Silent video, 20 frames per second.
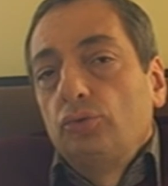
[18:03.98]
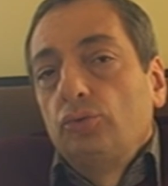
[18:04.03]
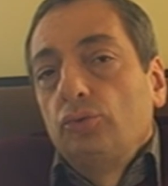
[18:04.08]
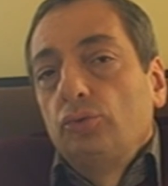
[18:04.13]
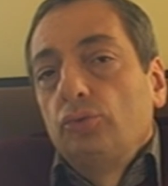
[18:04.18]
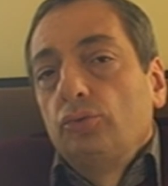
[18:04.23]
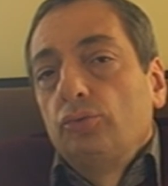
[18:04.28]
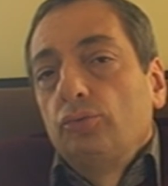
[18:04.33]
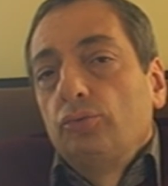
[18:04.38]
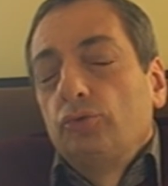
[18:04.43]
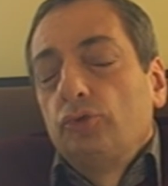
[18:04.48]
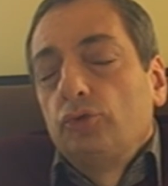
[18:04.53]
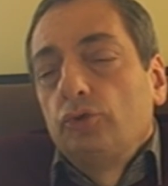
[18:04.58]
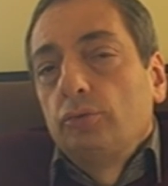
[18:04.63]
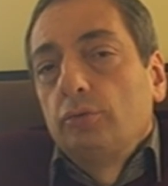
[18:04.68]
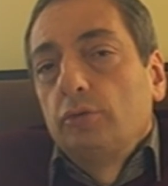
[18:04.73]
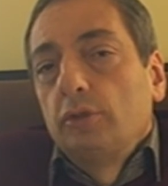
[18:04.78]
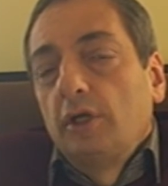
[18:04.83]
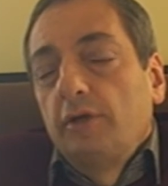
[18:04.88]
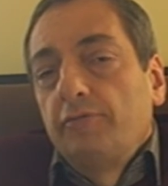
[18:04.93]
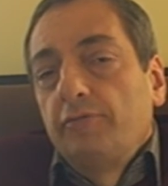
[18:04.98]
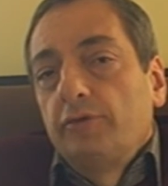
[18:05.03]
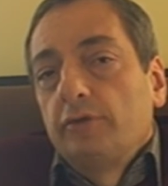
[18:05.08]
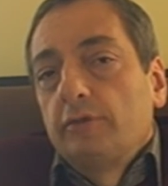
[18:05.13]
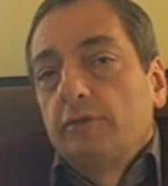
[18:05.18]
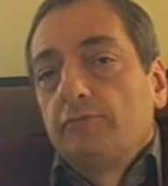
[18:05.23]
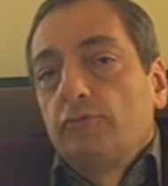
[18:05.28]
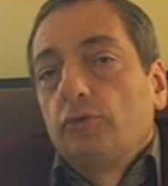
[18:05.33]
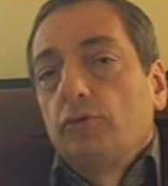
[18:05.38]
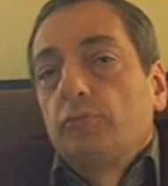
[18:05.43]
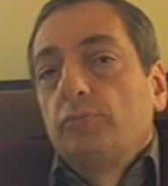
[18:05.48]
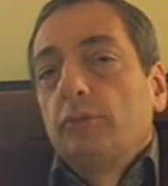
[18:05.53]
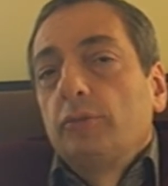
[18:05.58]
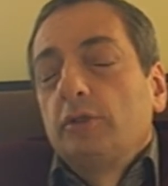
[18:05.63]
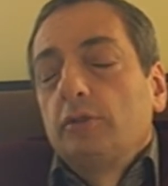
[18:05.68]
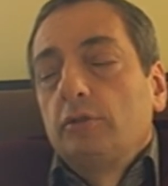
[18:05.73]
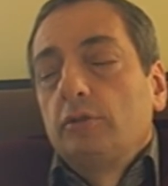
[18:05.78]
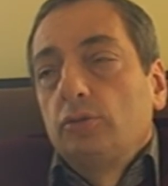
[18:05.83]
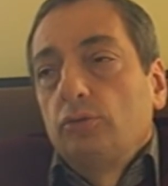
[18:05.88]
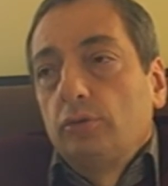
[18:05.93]
to efforts from
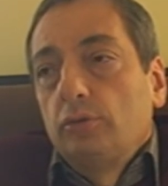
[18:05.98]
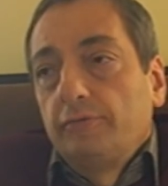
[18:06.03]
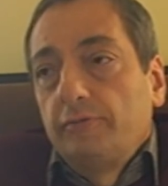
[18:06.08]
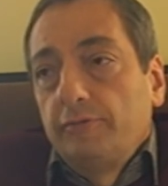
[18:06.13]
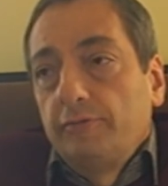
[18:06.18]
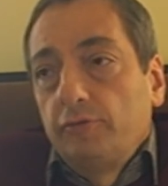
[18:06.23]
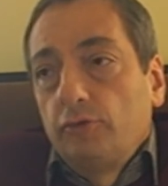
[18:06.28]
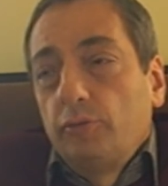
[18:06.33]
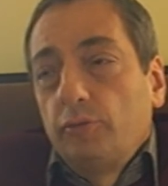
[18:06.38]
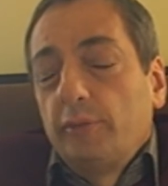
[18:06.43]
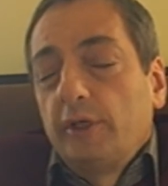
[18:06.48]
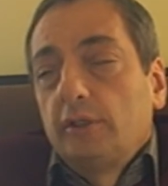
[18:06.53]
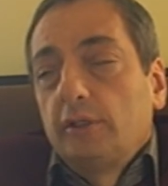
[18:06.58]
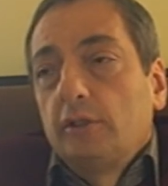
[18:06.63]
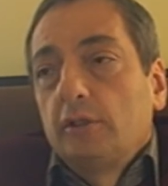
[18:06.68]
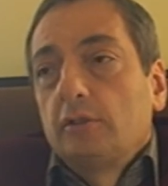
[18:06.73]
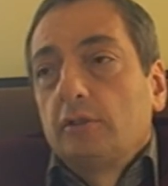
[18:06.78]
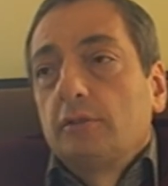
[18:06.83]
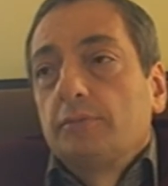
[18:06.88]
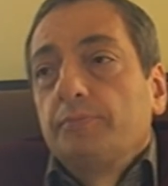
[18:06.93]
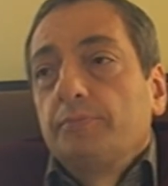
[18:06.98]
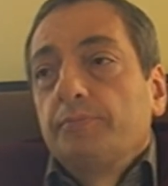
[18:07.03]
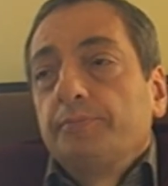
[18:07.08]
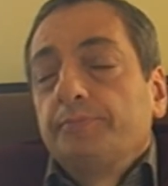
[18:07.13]
Institute of Informatics.